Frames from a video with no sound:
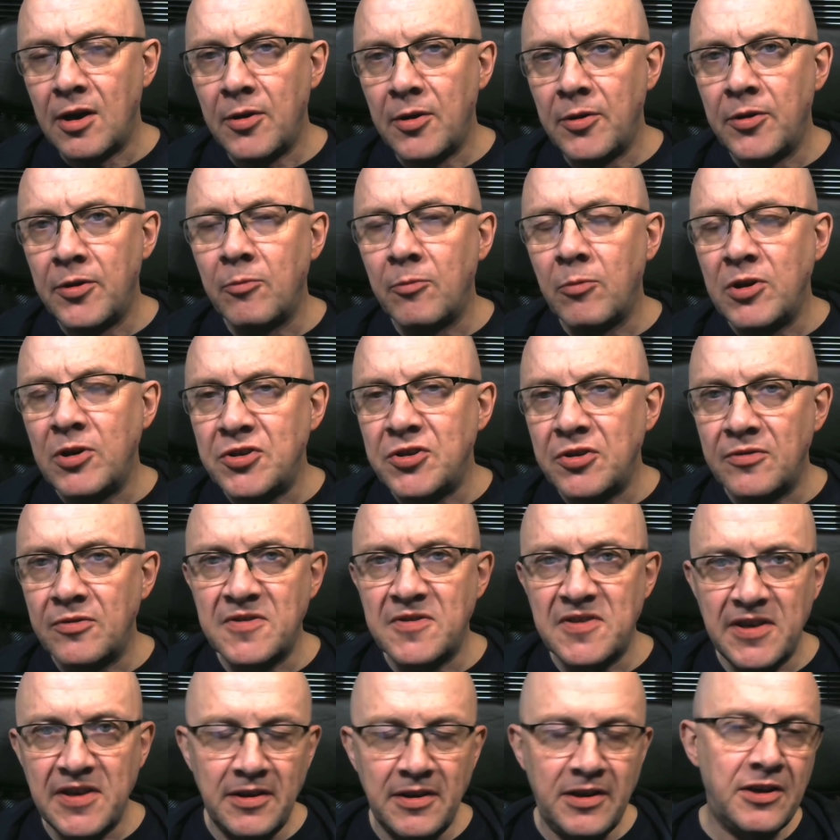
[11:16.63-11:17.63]
that we should have
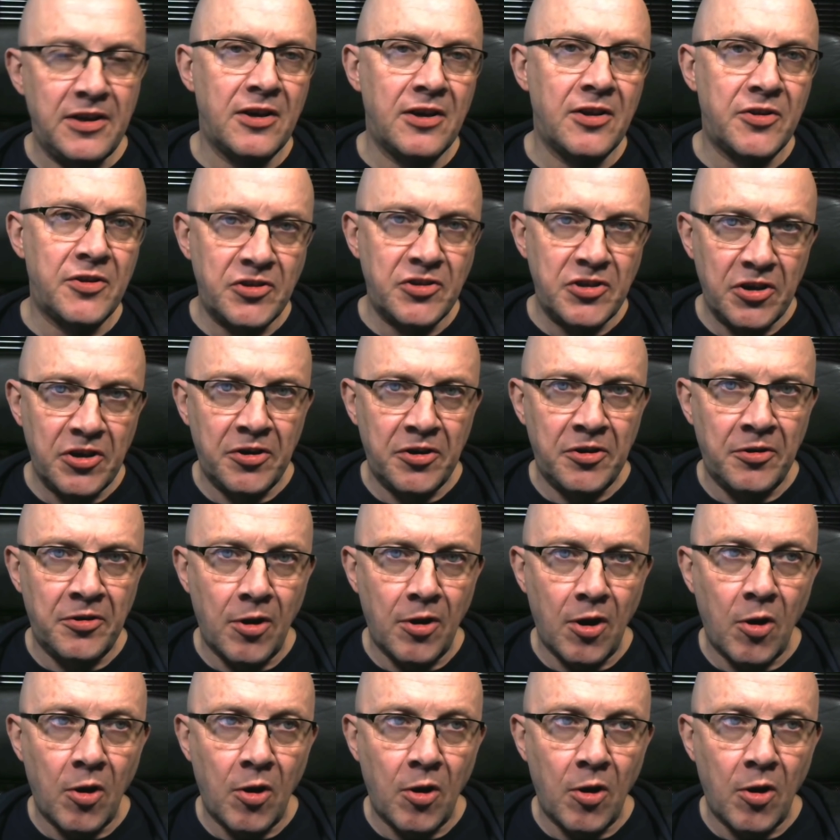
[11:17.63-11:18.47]
seen the Earth turn